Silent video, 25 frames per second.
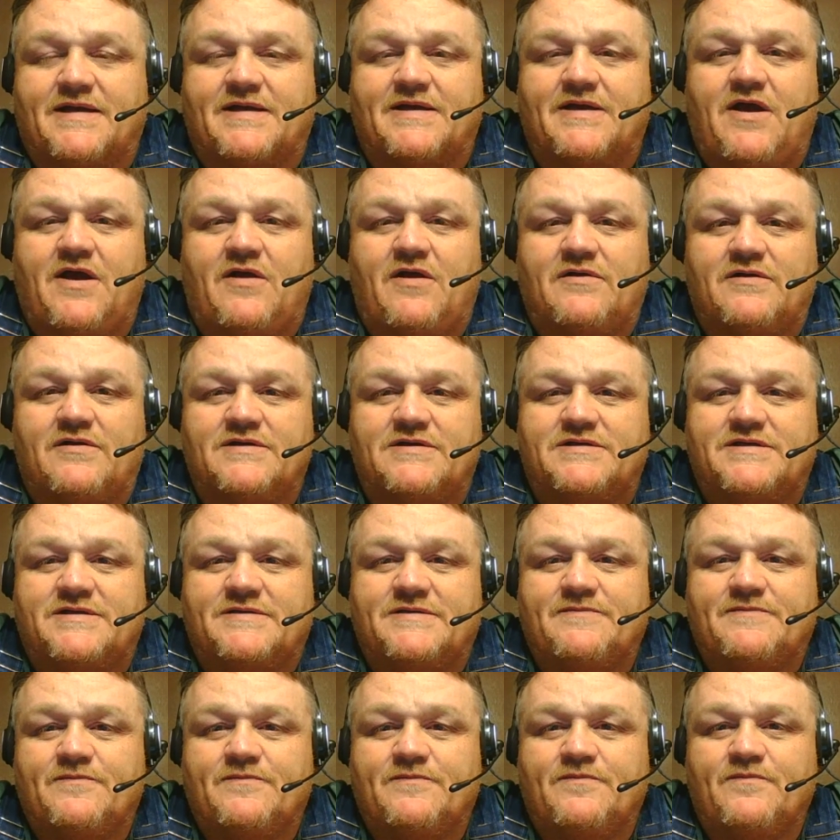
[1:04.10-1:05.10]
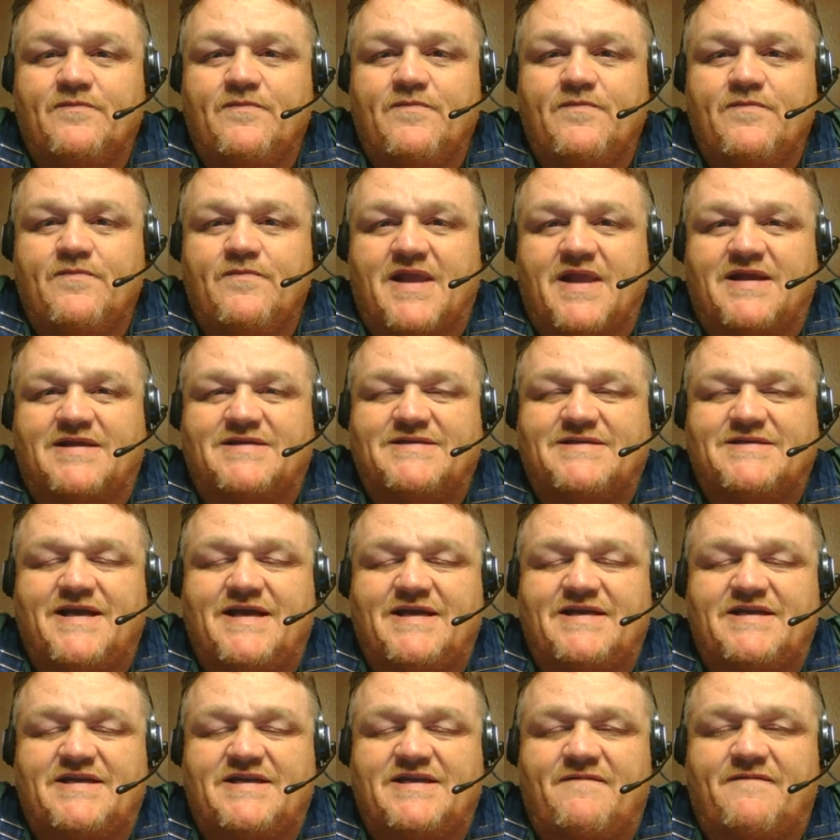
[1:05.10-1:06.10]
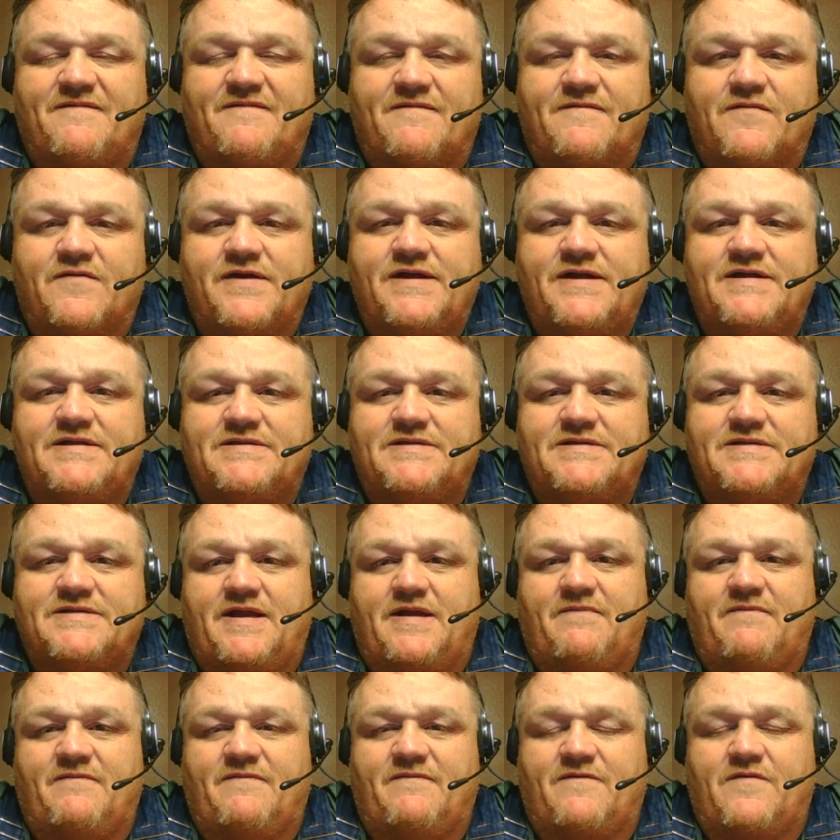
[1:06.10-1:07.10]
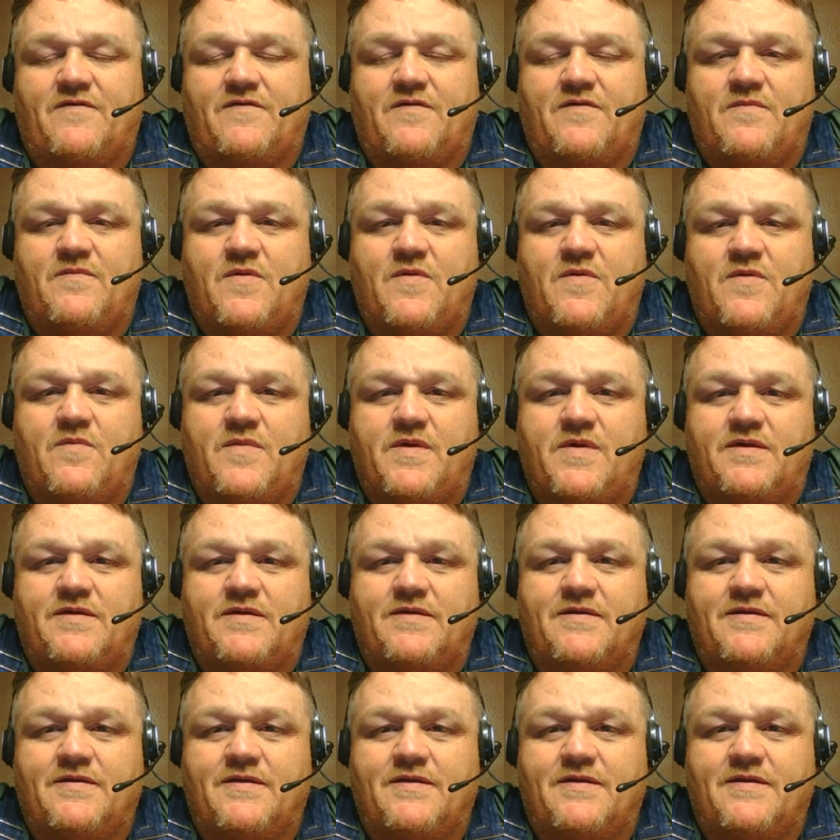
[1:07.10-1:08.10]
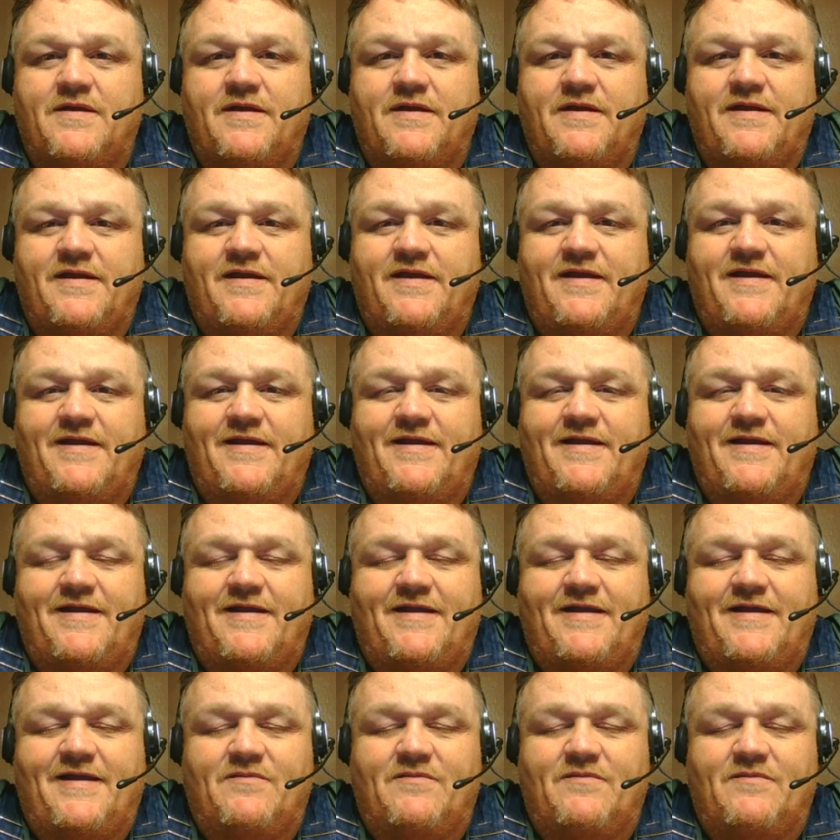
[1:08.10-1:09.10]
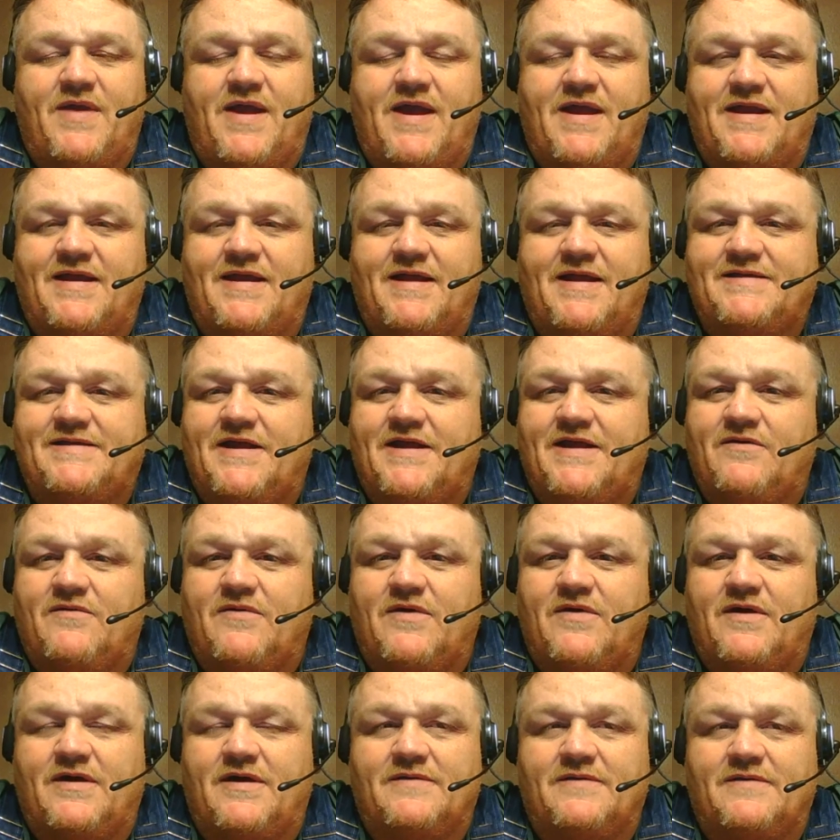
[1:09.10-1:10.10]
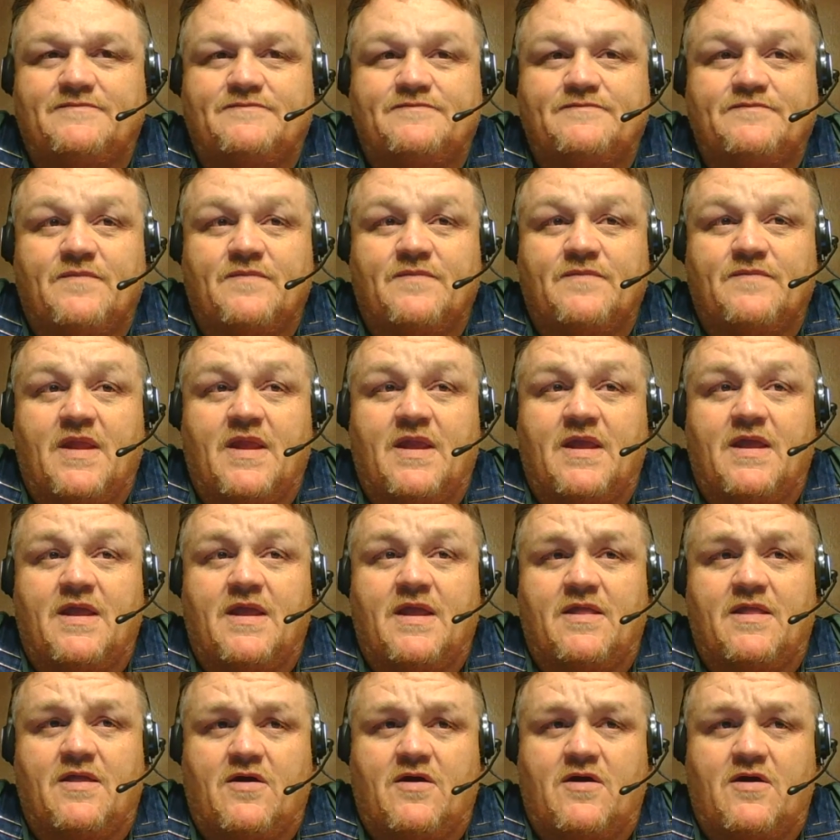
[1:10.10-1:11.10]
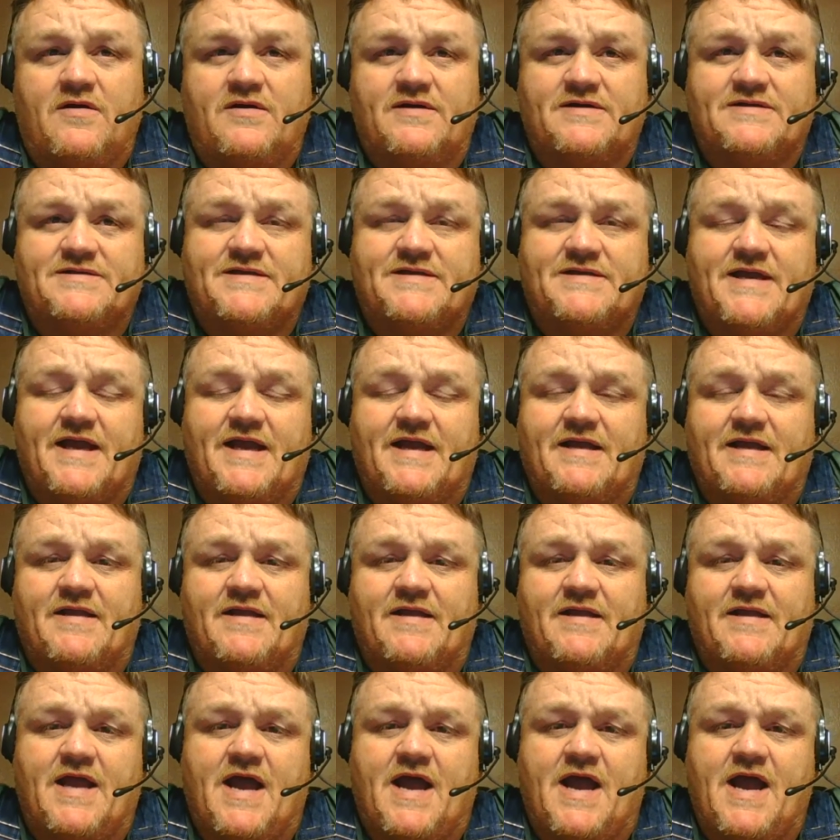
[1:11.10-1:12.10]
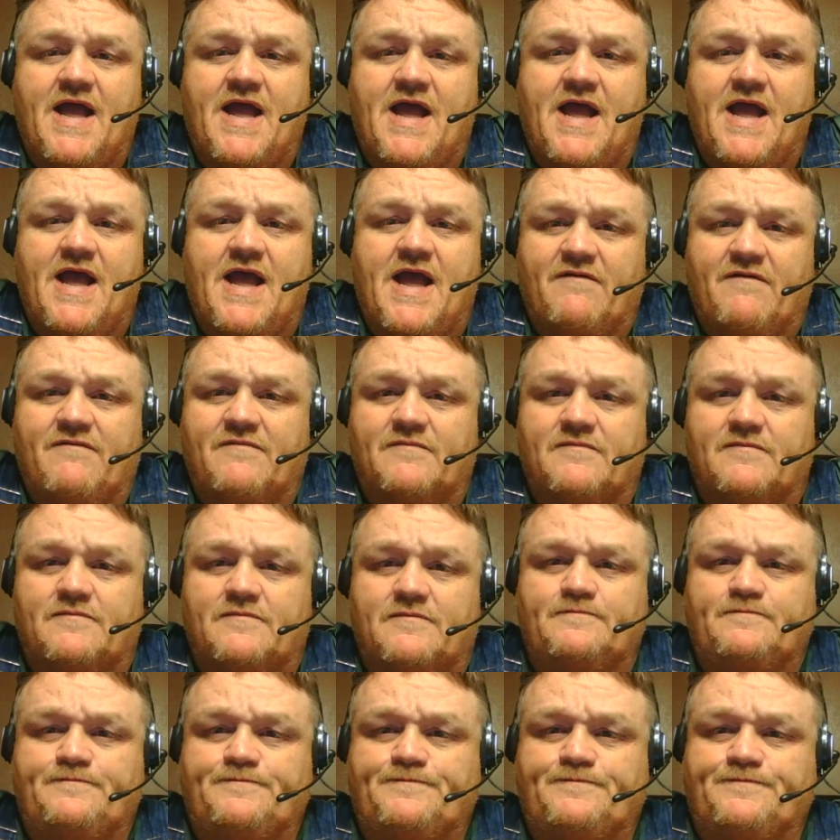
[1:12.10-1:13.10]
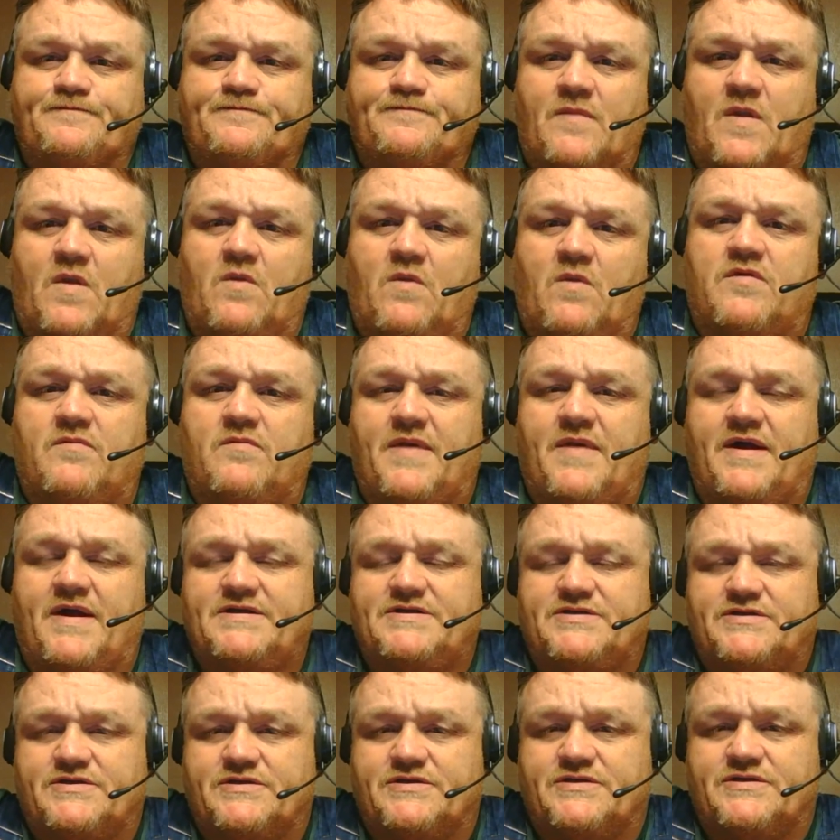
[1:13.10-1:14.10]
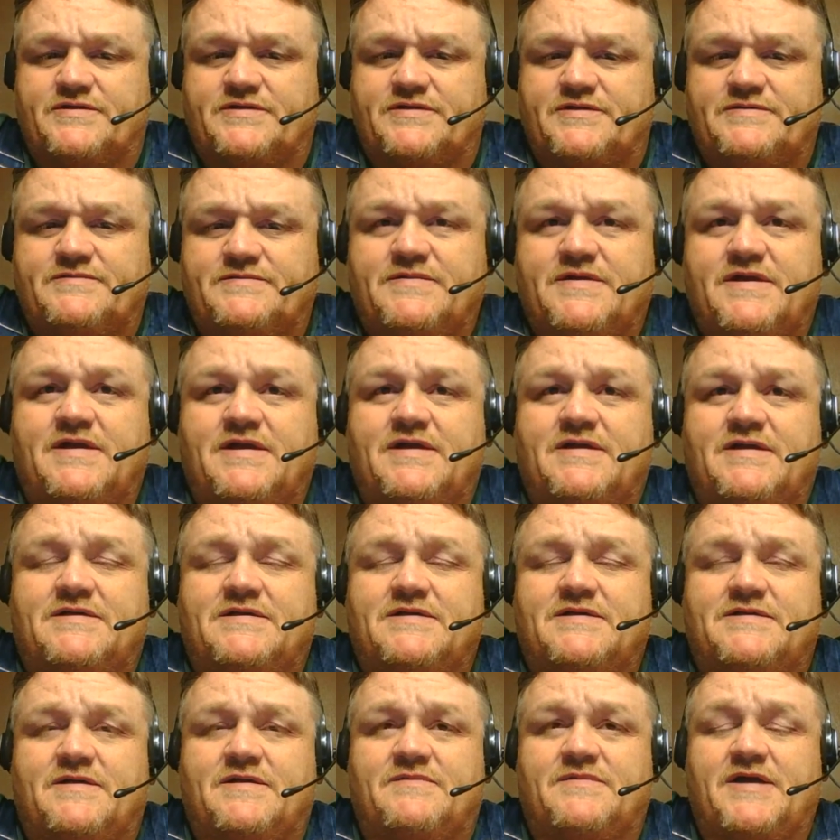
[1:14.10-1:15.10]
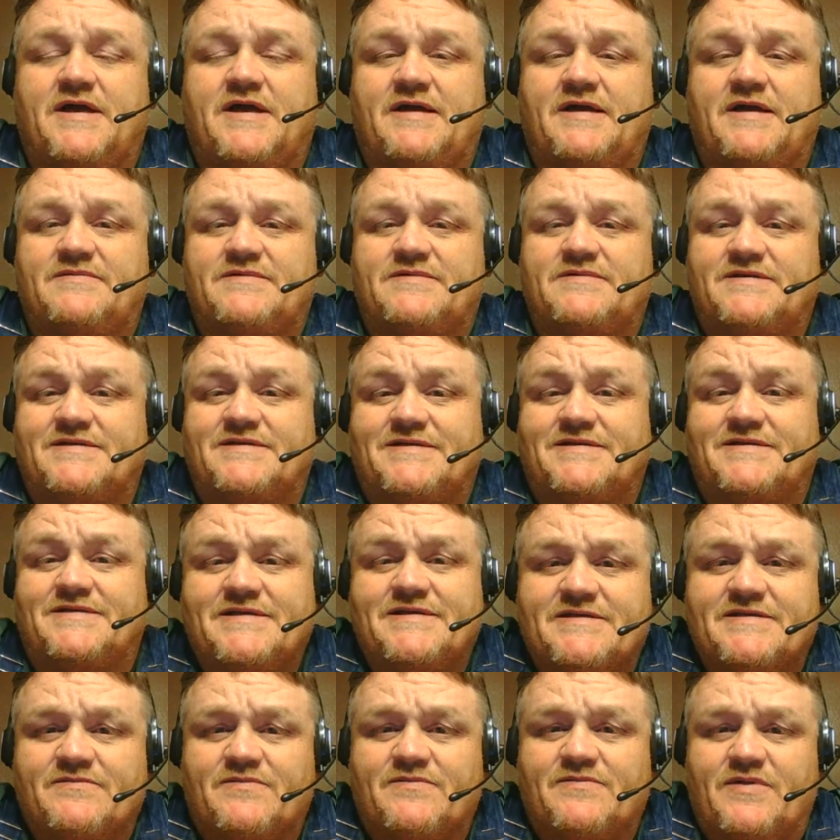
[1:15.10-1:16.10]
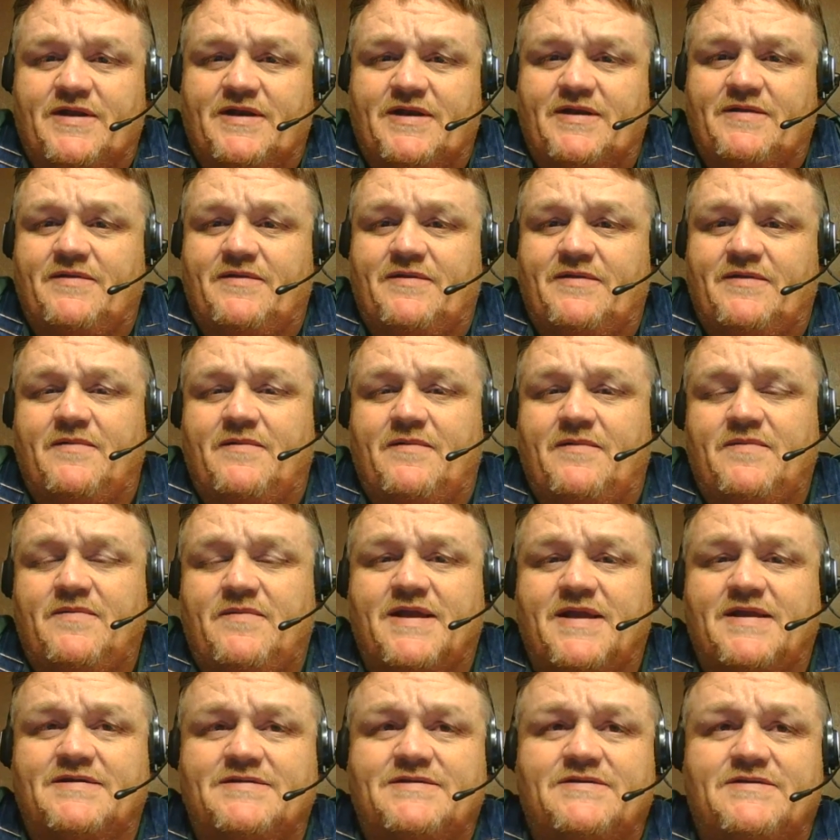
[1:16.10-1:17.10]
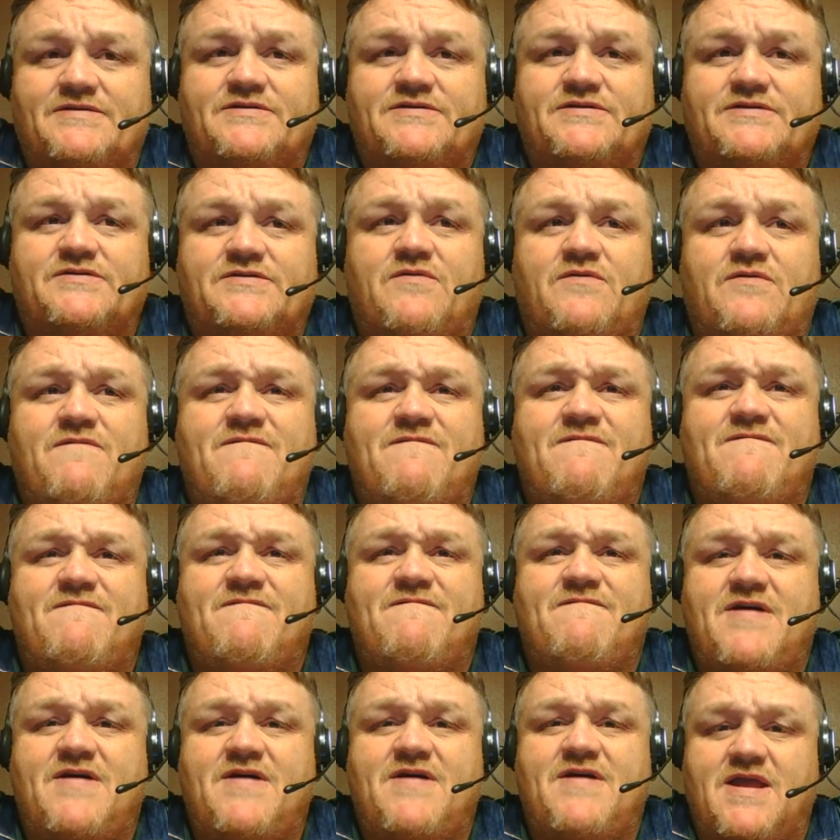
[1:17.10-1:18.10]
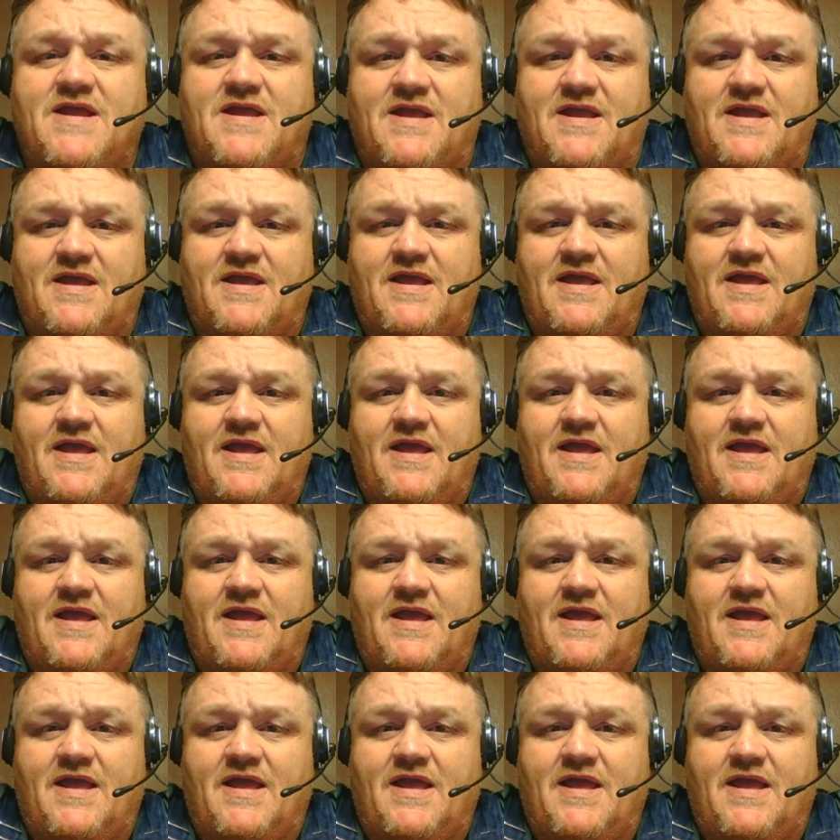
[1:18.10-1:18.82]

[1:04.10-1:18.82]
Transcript: technology is I get to freeze that for a moment. Man, I tell you what, the hardest thing that I have with my children sometimes is disciplining them because they're so fun